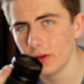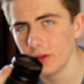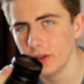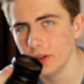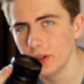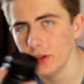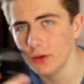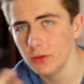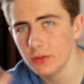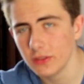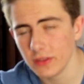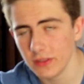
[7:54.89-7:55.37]

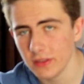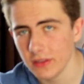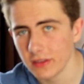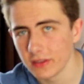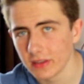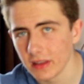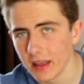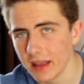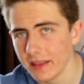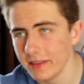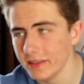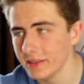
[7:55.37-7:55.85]
using
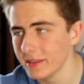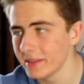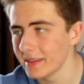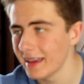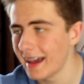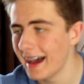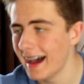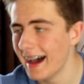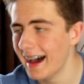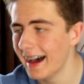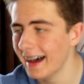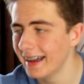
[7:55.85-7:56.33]
this lens
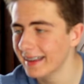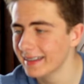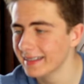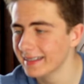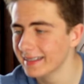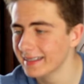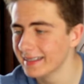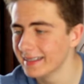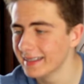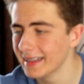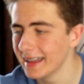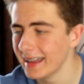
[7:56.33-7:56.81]

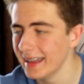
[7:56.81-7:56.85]
and